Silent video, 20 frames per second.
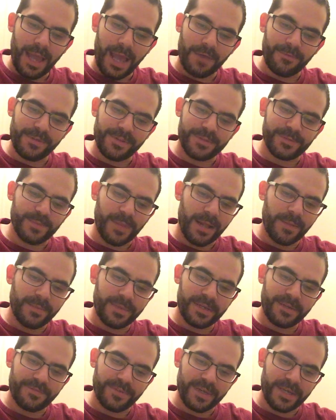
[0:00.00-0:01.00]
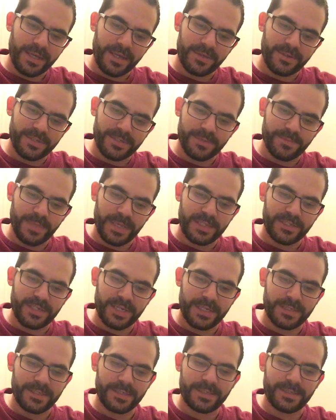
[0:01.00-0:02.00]
And with small modifications, big
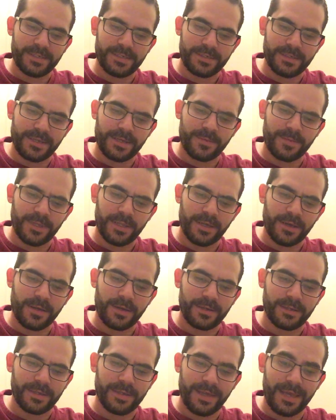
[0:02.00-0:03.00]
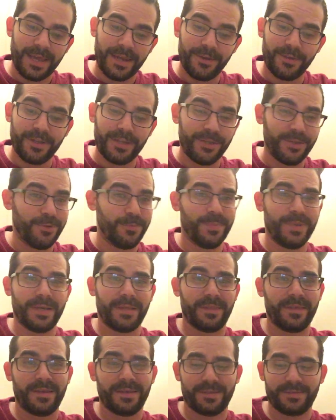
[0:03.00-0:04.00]
changes could come along, and you can do
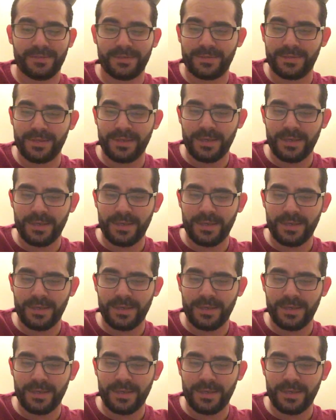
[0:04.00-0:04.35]
big things.